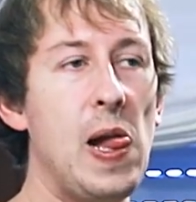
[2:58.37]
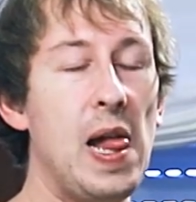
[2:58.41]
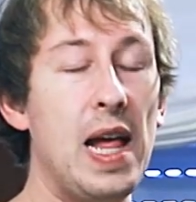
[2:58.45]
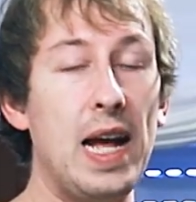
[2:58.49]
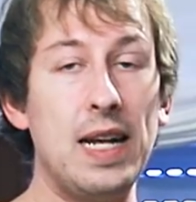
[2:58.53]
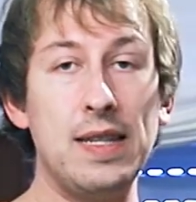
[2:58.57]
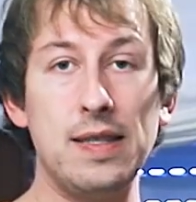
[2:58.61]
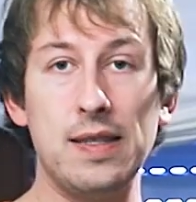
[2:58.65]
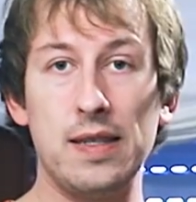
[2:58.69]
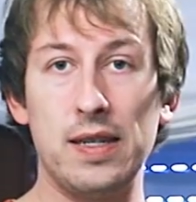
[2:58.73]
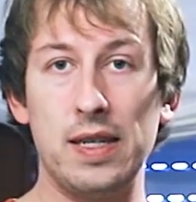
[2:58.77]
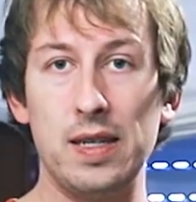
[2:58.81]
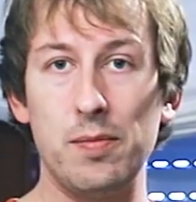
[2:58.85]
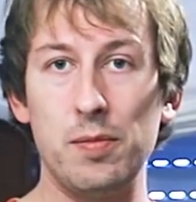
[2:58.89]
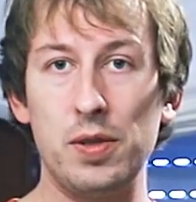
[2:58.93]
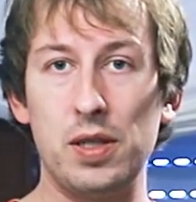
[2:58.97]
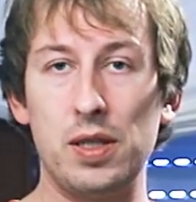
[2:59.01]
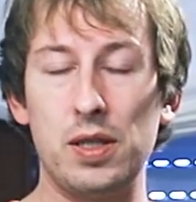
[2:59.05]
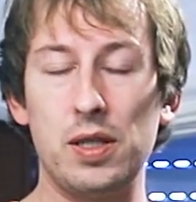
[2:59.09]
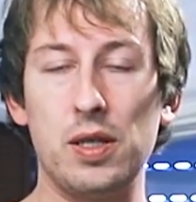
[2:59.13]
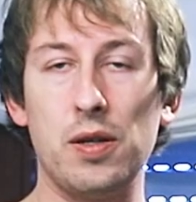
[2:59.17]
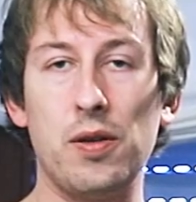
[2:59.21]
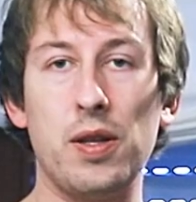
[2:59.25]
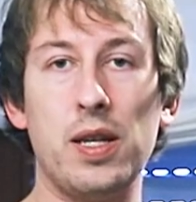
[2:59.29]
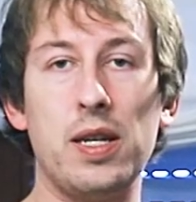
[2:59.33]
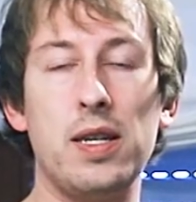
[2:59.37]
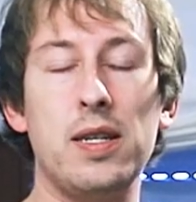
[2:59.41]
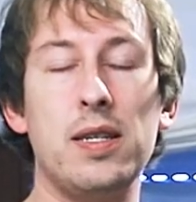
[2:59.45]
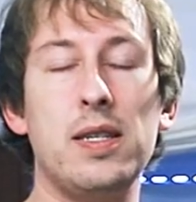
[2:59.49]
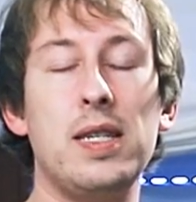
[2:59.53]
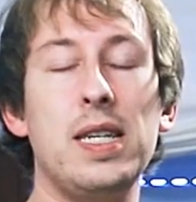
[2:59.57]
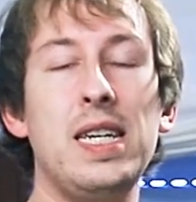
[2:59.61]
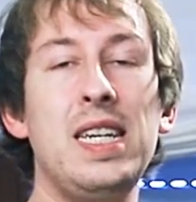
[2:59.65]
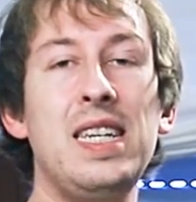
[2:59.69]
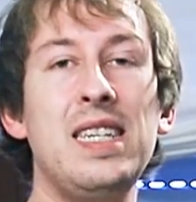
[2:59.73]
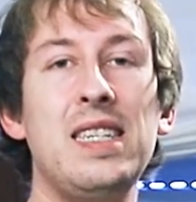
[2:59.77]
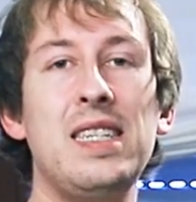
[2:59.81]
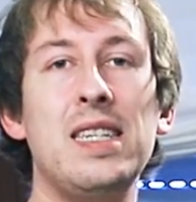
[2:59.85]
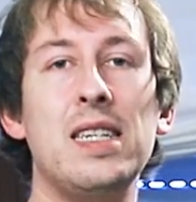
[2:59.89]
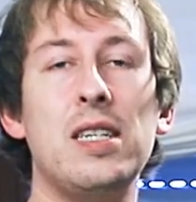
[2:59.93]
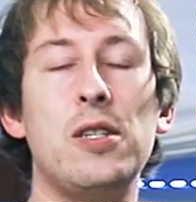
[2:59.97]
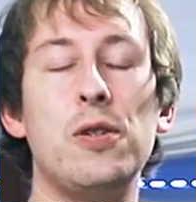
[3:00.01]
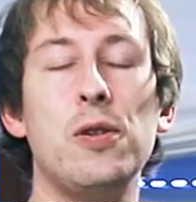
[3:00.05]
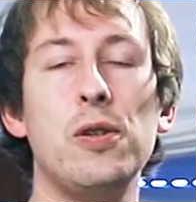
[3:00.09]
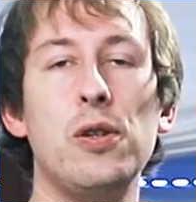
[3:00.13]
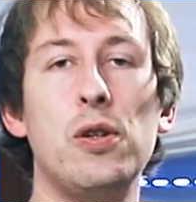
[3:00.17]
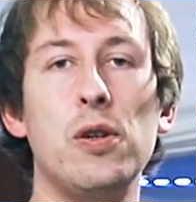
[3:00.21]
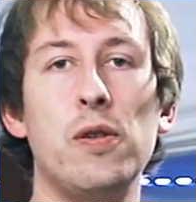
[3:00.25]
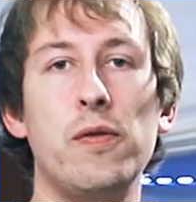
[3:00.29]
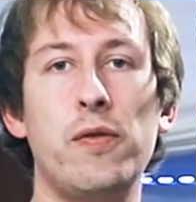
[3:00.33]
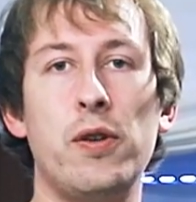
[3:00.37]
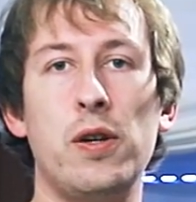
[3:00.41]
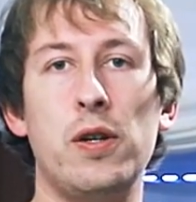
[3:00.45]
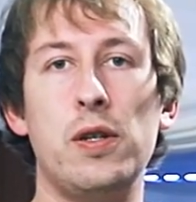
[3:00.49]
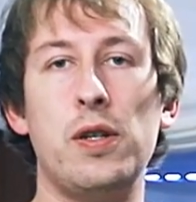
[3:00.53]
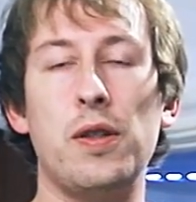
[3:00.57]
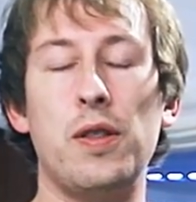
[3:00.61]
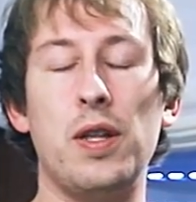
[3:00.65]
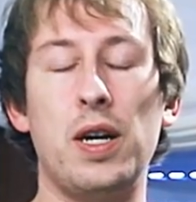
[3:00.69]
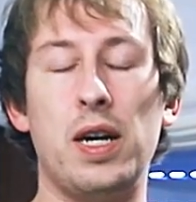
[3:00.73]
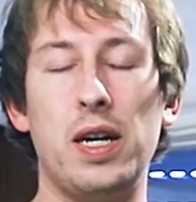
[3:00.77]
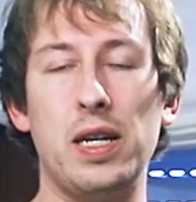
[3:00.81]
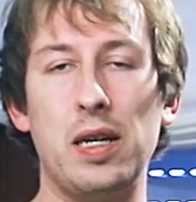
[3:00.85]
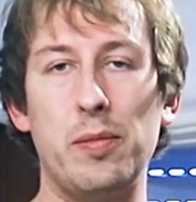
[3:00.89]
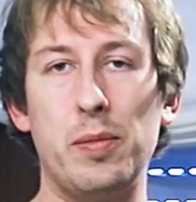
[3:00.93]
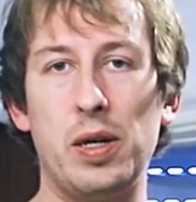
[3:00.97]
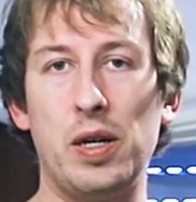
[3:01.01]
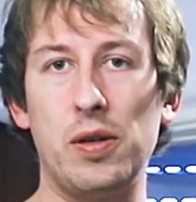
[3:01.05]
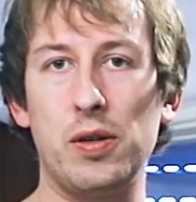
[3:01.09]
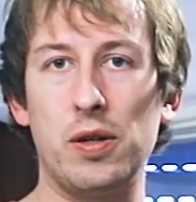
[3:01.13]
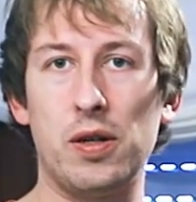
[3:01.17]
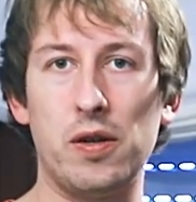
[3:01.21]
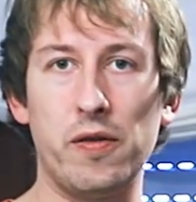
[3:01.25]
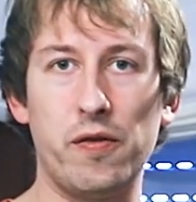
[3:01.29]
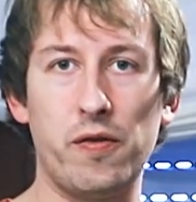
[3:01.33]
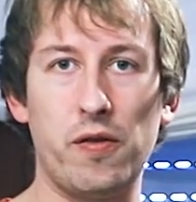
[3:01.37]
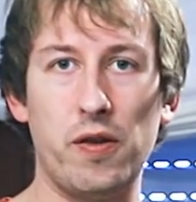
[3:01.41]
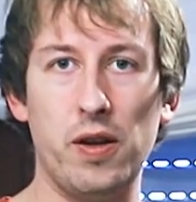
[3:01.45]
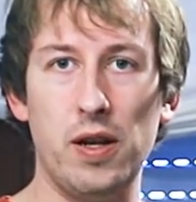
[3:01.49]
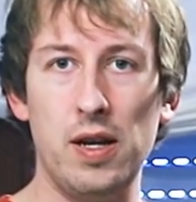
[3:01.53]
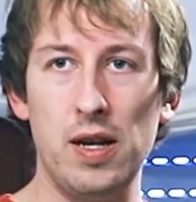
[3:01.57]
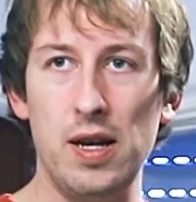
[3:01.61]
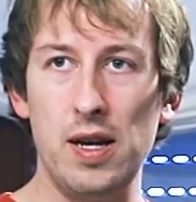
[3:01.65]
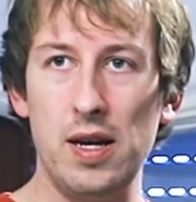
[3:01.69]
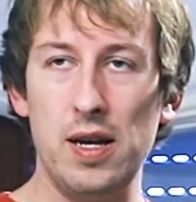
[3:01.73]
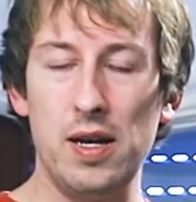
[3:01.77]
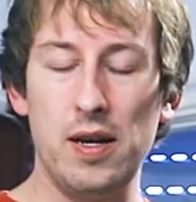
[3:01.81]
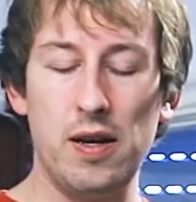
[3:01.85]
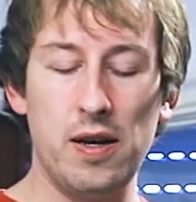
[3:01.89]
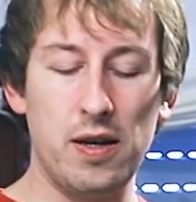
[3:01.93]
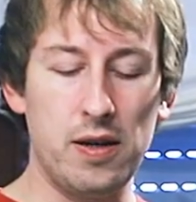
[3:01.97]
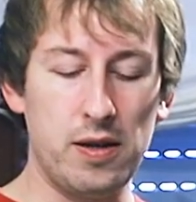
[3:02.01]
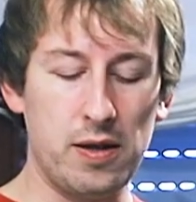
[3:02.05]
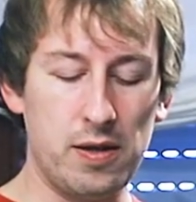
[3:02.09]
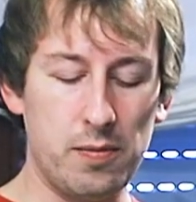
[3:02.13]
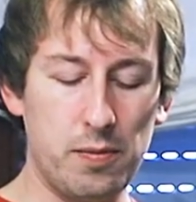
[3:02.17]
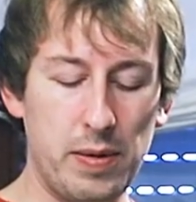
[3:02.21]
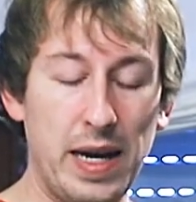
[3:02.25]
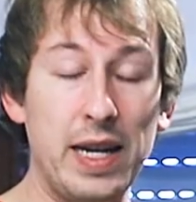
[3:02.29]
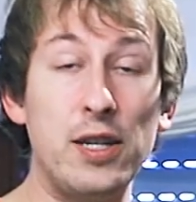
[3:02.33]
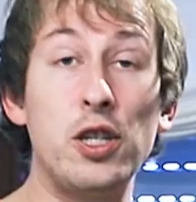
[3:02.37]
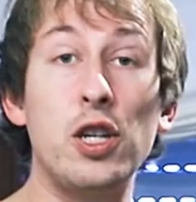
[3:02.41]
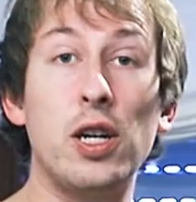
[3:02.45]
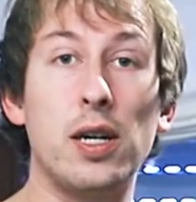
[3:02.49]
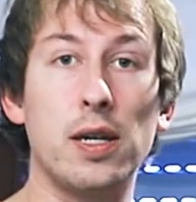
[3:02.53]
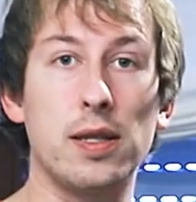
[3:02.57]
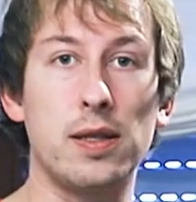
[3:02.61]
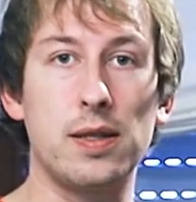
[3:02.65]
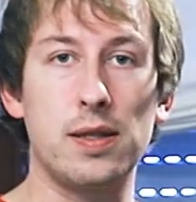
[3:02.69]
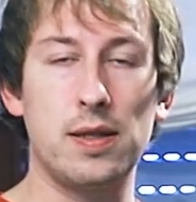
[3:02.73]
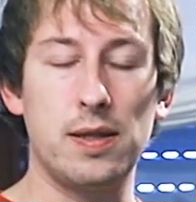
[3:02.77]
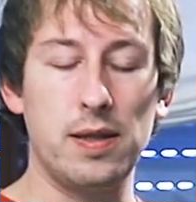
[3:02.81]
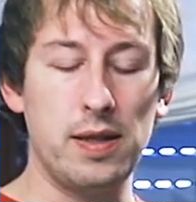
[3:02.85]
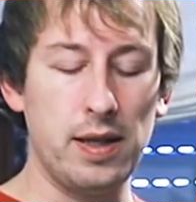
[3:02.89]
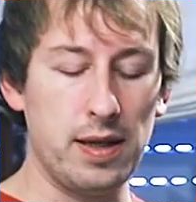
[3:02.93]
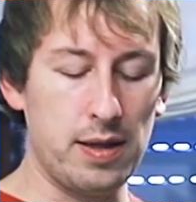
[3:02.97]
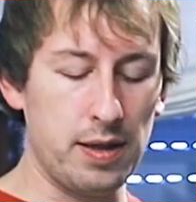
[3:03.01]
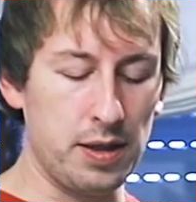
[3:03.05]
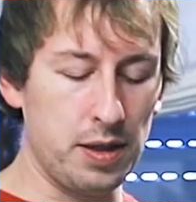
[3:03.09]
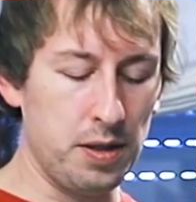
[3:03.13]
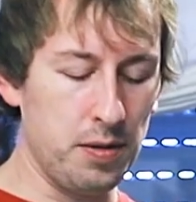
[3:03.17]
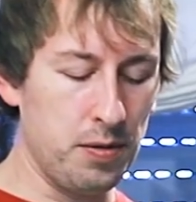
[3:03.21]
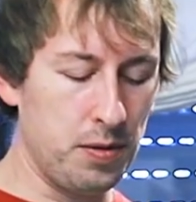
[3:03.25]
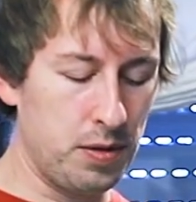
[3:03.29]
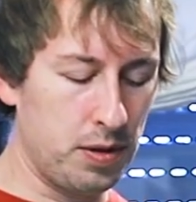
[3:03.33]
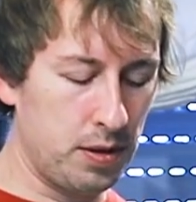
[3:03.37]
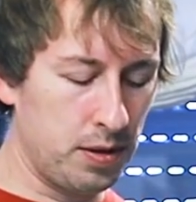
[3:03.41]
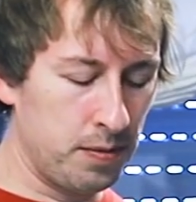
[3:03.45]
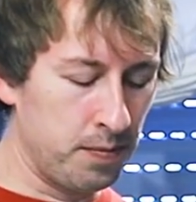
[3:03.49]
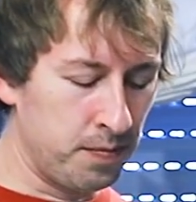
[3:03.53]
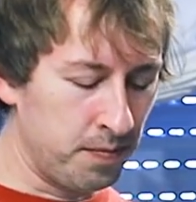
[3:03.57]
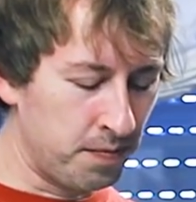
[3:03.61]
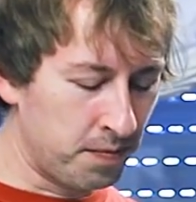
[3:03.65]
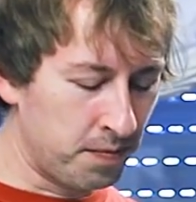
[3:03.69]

enzymes so that it is easier to convert the high amount of adjuncts that are used.